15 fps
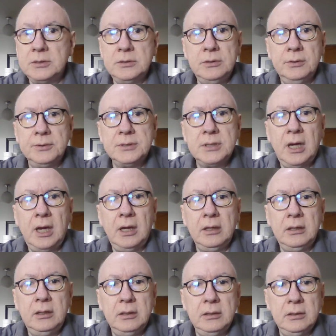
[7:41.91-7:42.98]
No sign
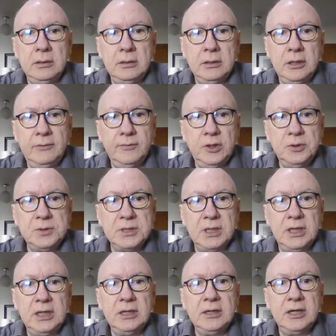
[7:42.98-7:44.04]
of
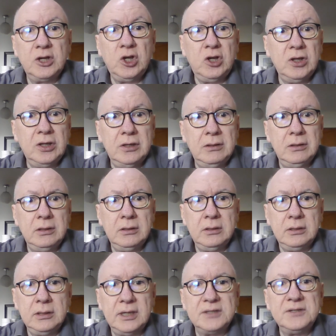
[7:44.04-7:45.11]
Lucy at all.
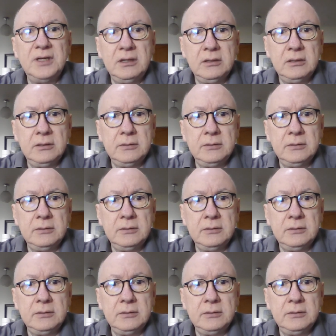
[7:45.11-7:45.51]
That's it.